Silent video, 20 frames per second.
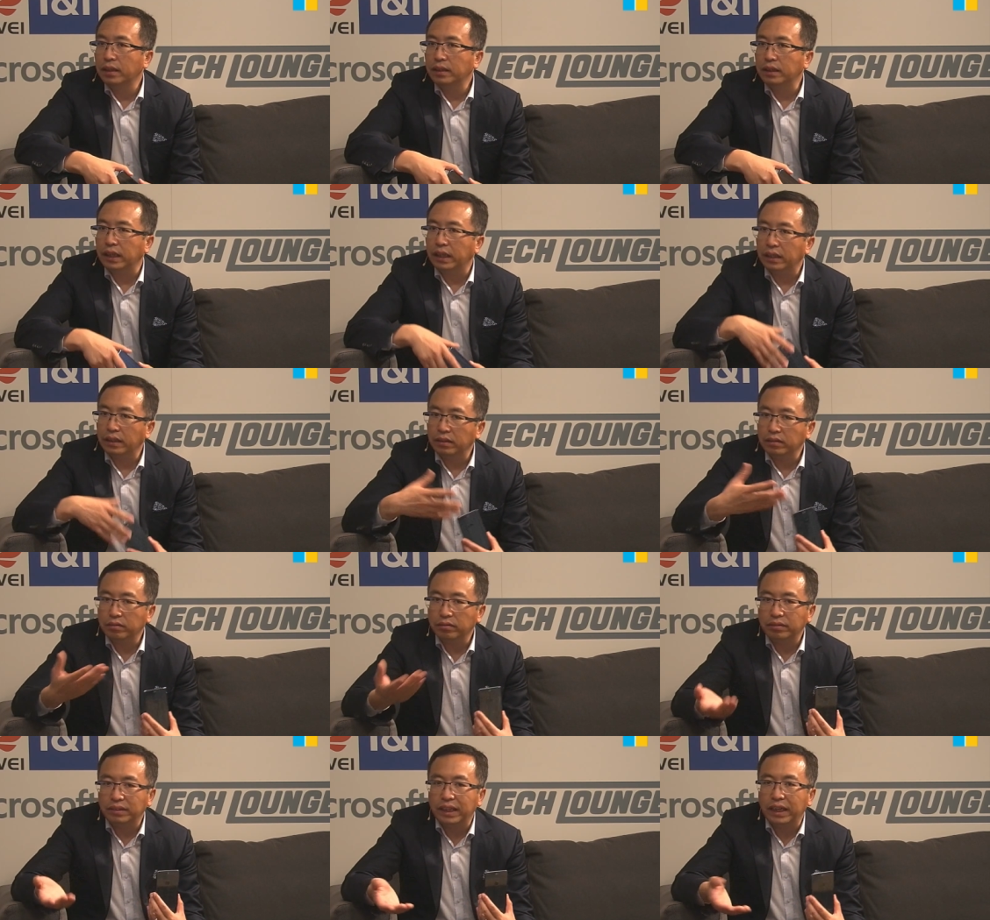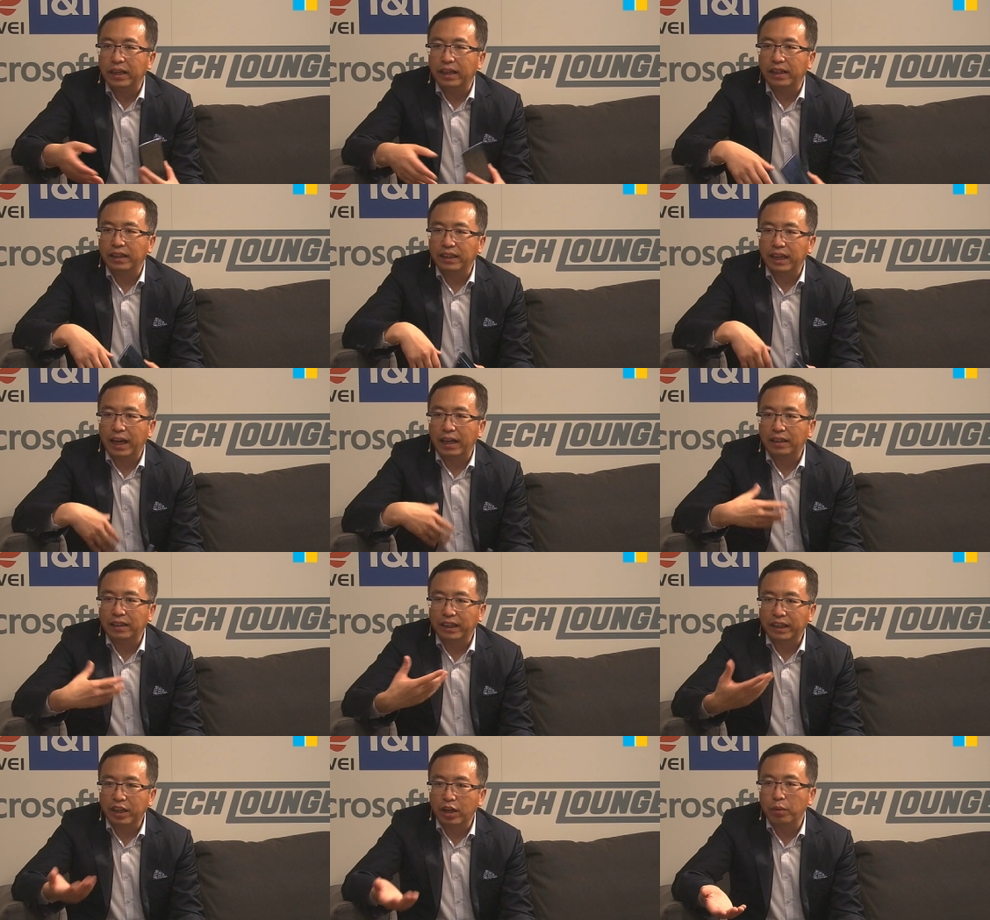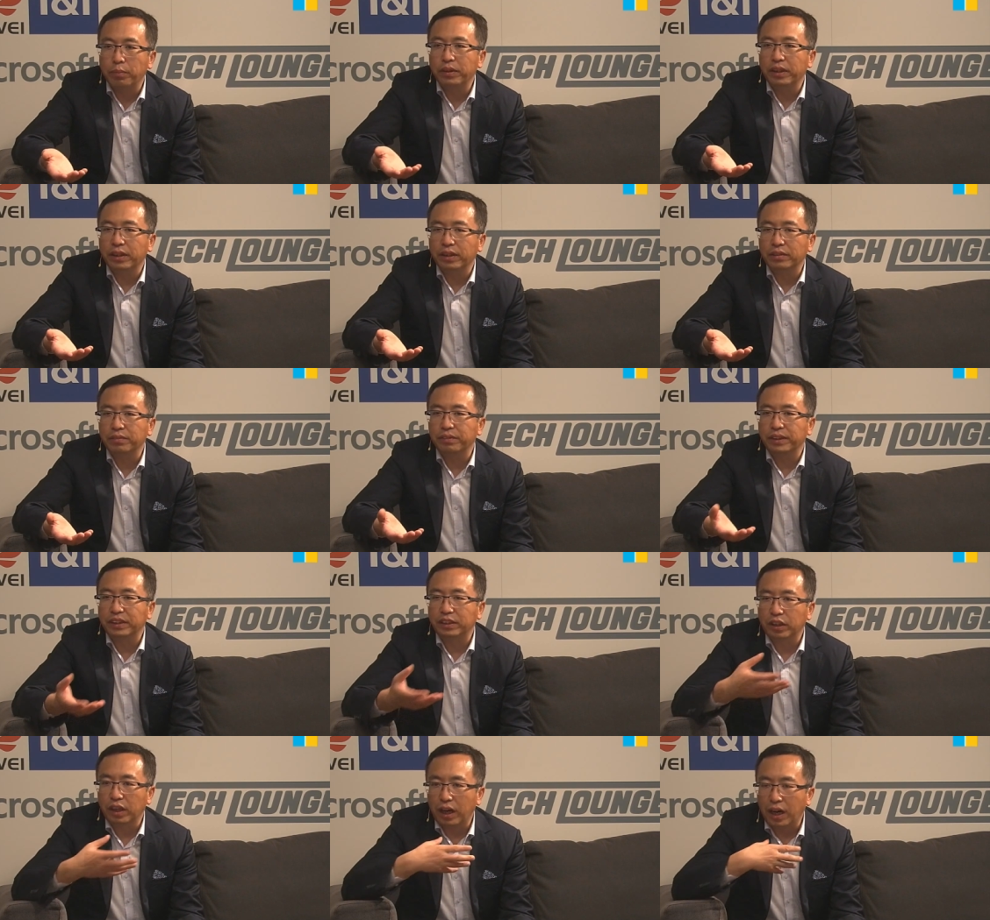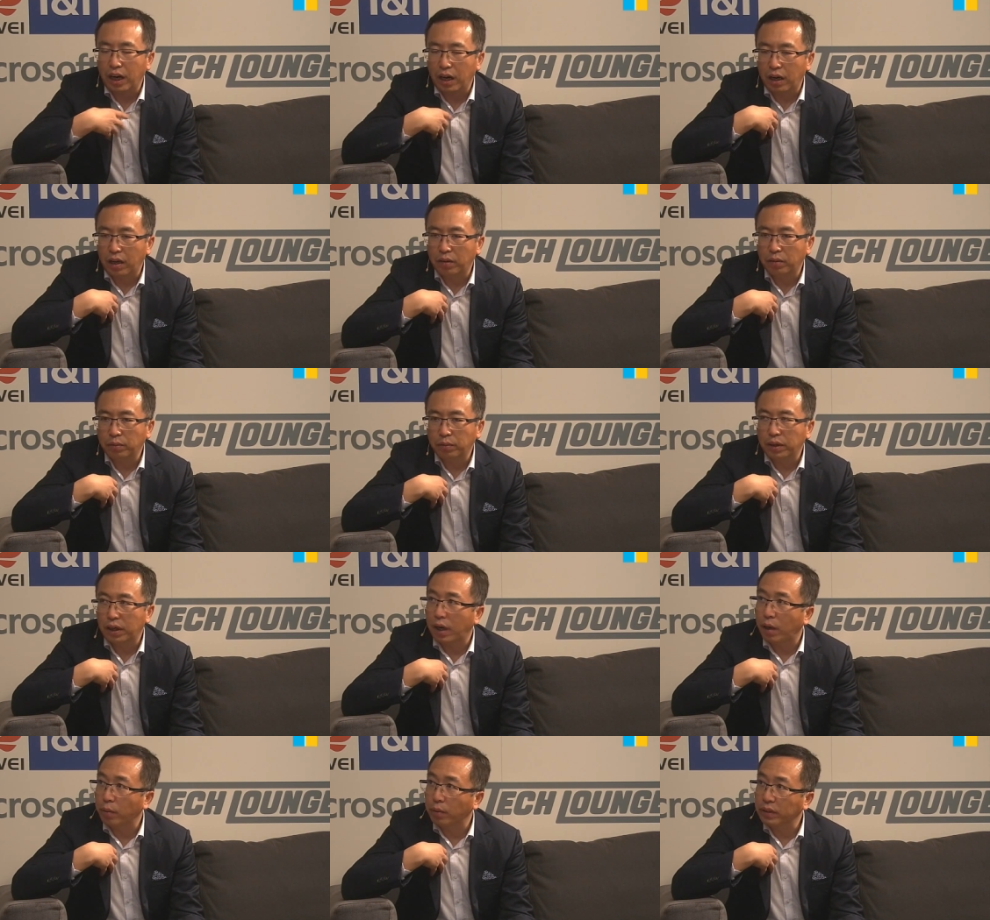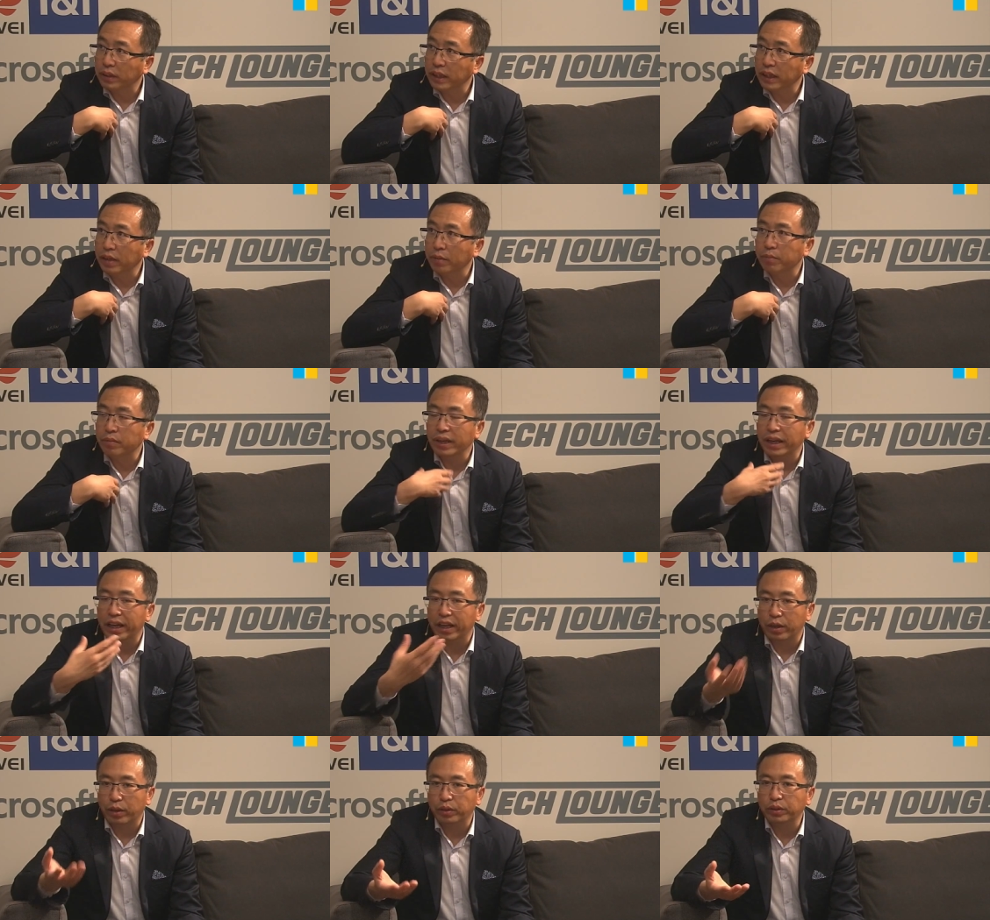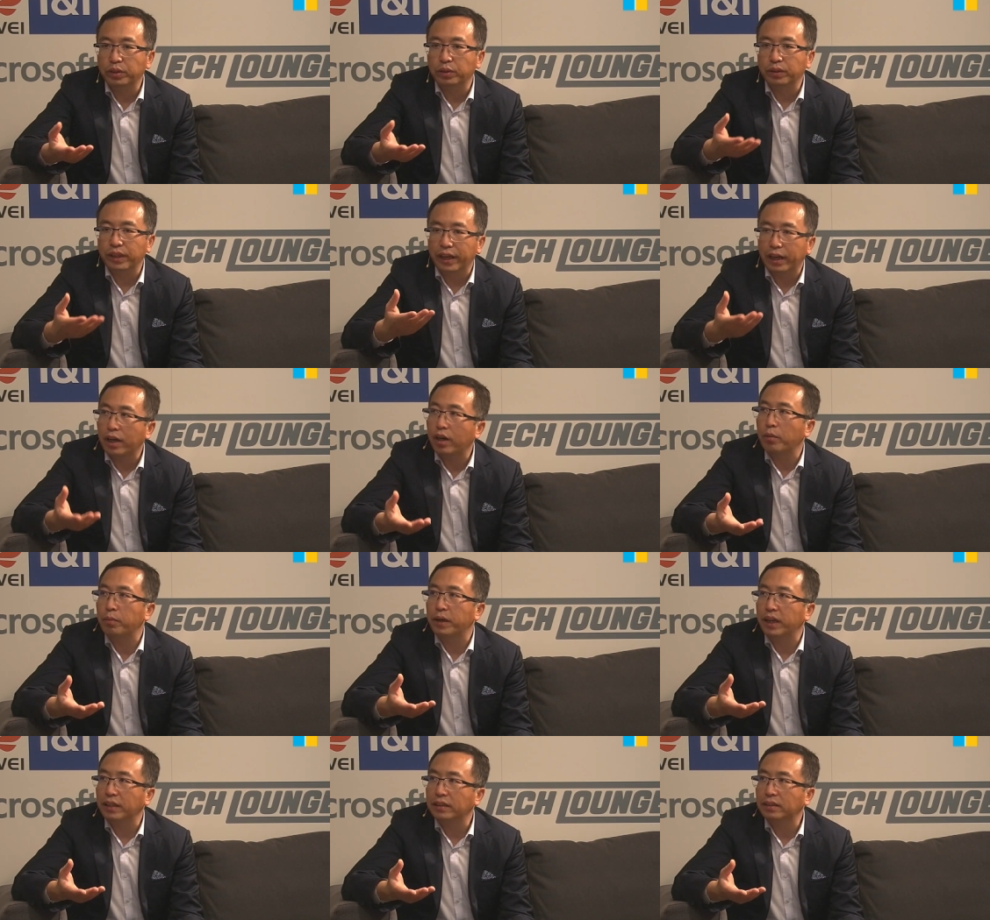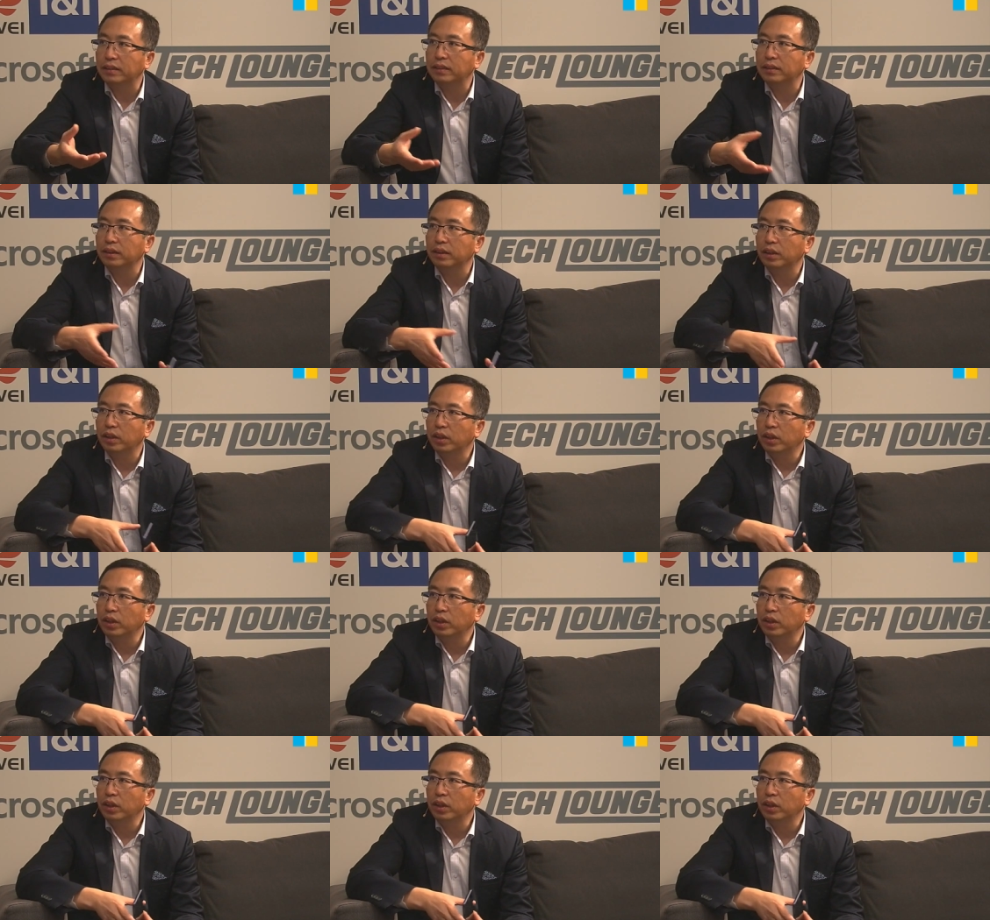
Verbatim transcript: They did that, they communicate with our, our team, and also they help us